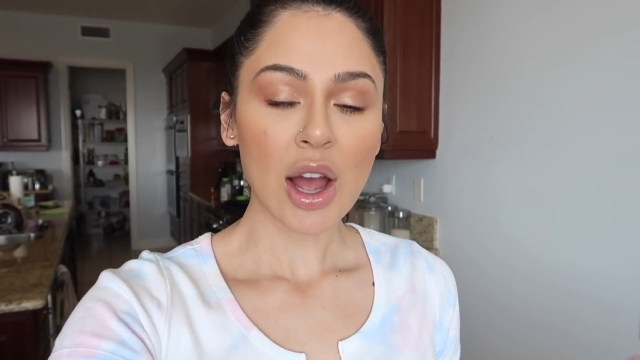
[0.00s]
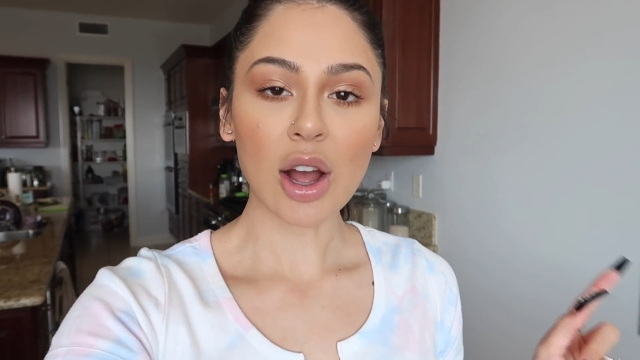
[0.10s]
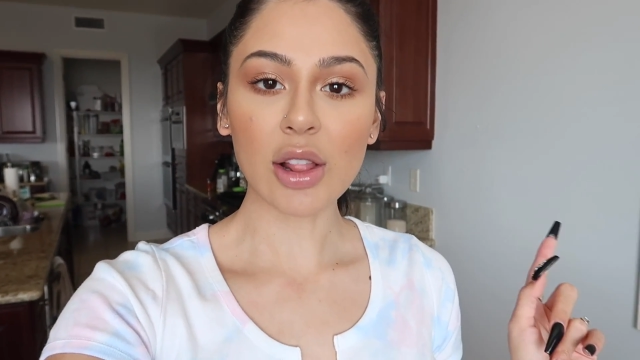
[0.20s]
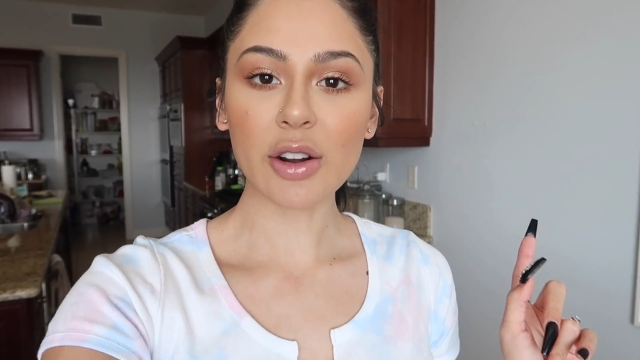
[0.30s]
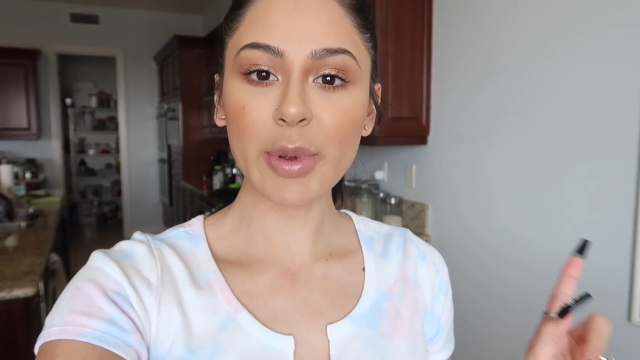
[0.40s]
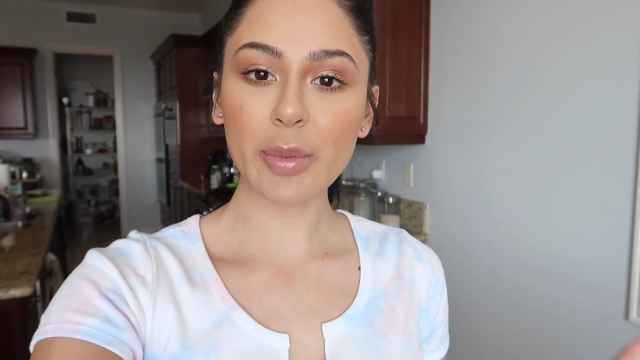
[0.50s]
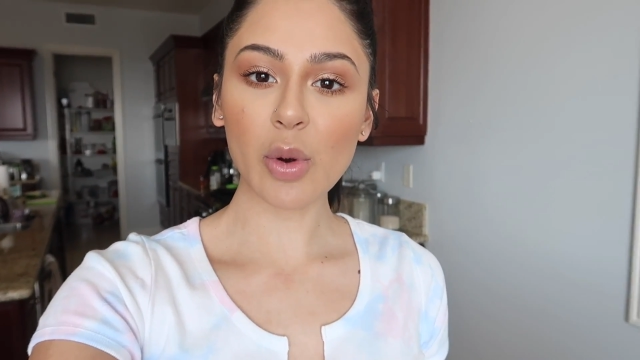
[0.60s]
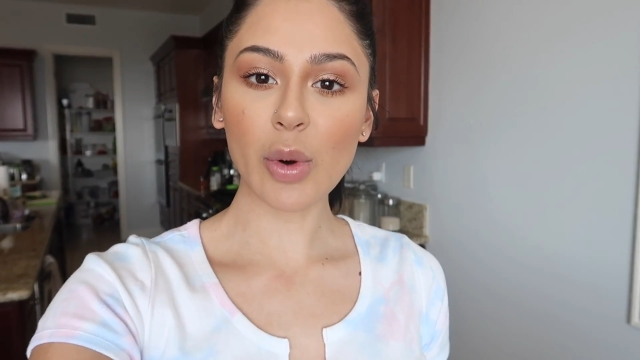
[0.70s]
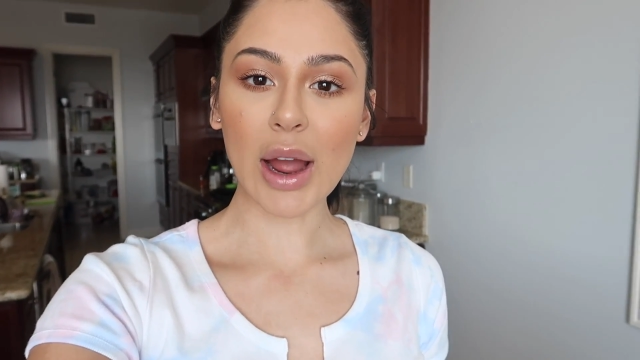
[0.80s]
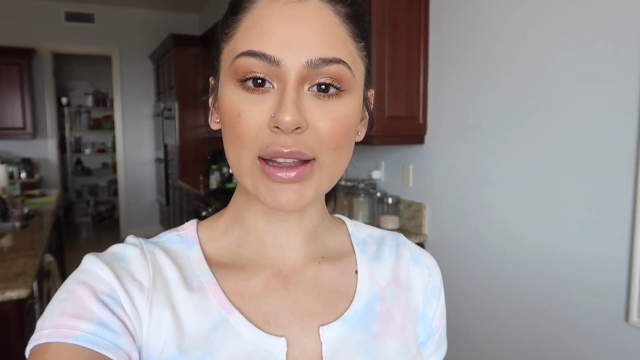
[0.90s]
A lot of
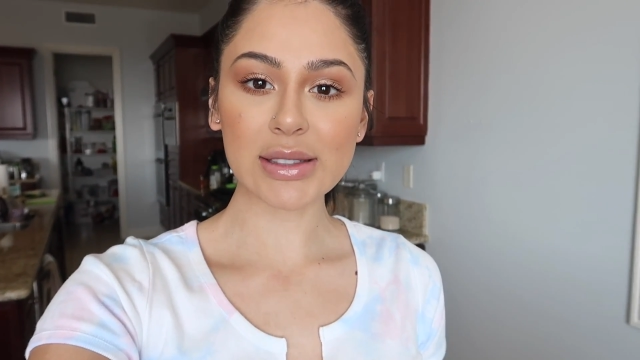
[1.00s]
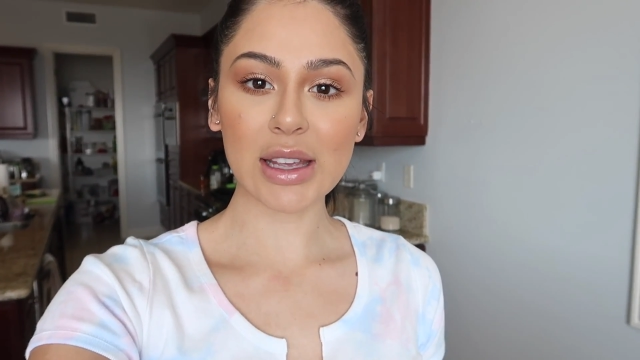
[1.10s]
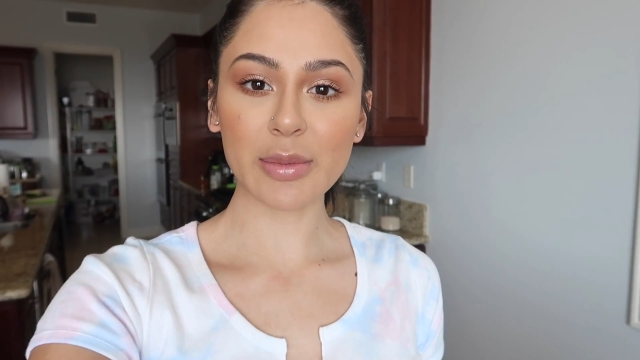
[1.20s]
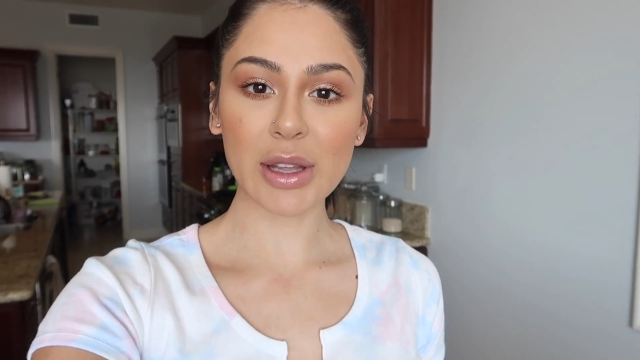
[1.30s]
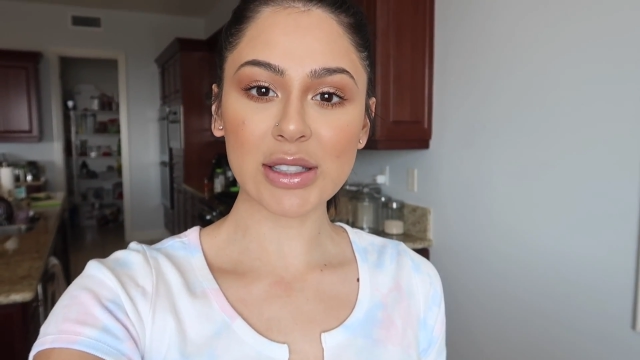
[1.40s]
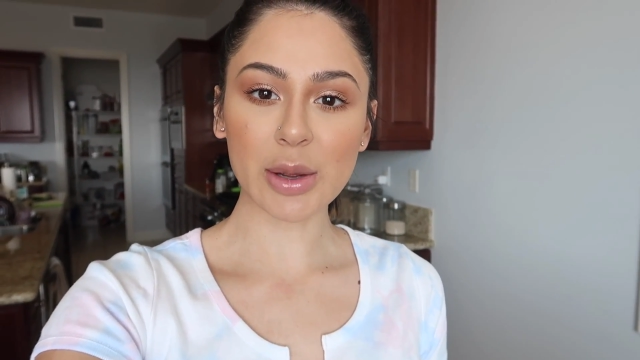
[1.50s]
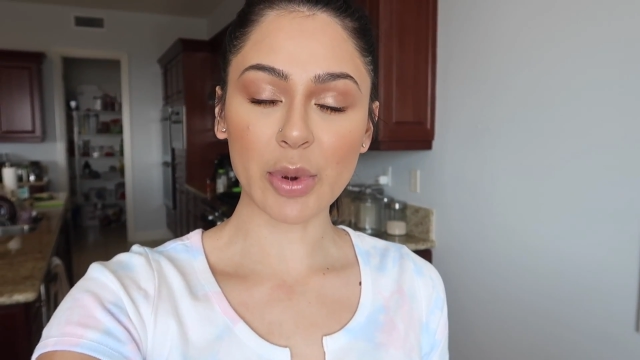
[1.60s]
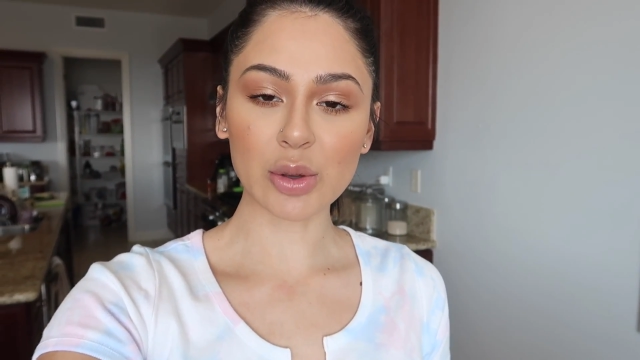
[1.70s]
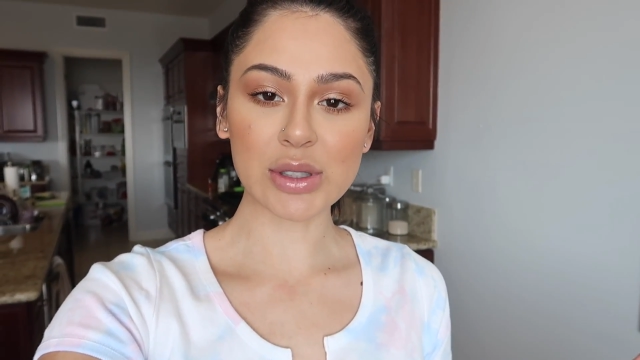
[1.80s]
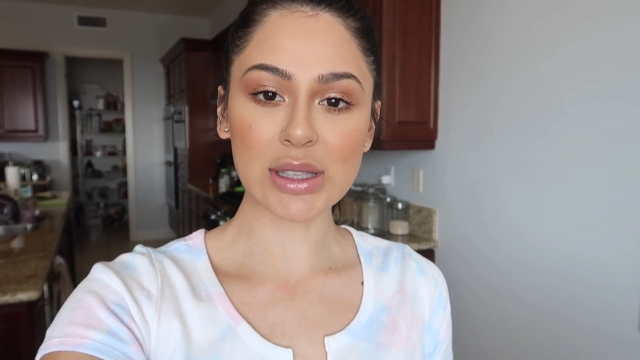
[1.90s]
people were asking me to
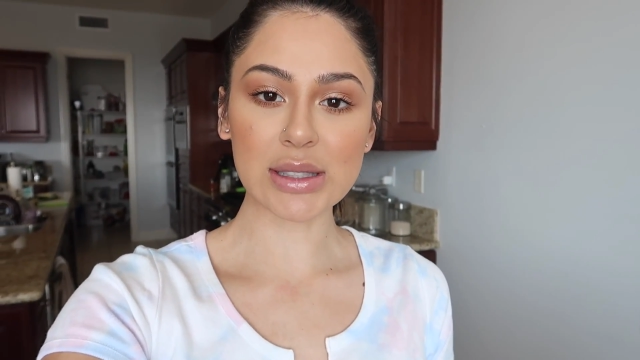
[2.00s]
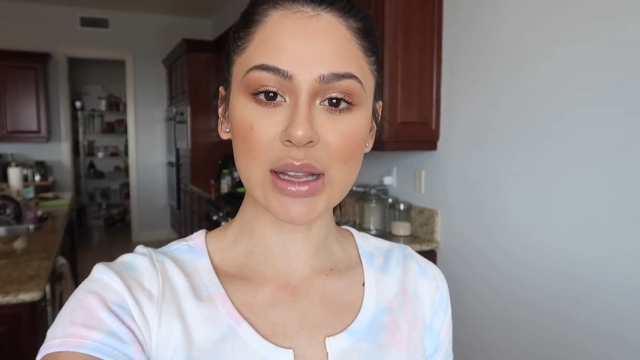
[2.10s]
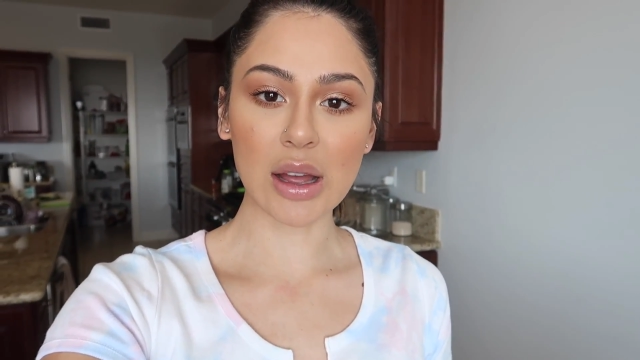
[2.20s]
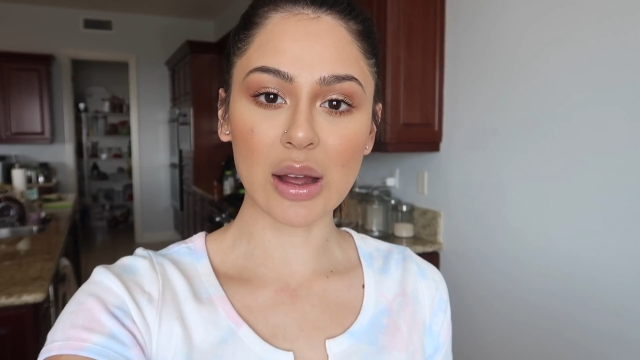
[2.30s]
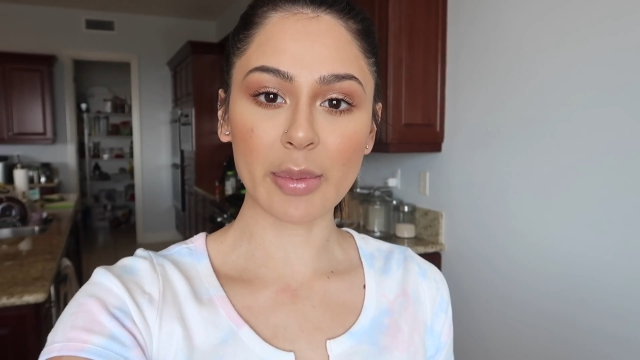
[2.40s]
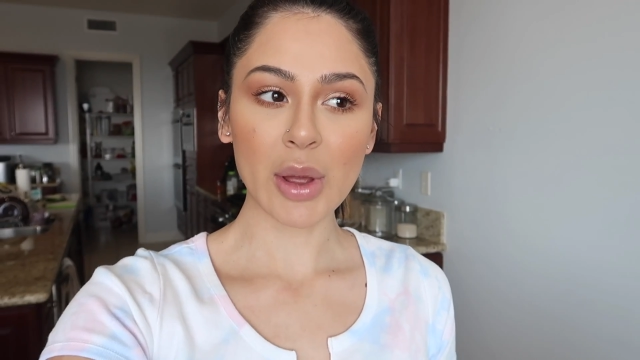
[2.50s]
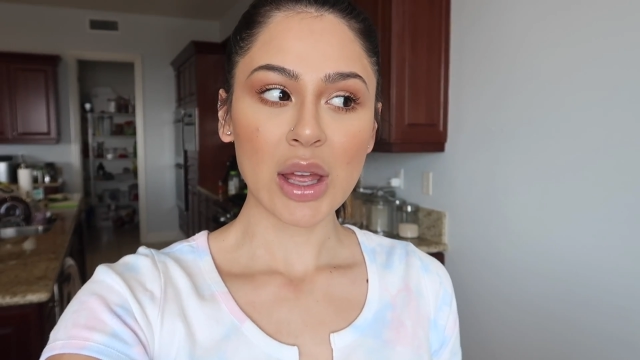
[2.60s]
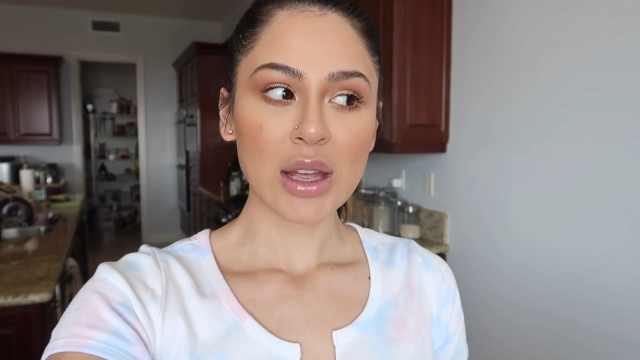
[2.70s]
post this up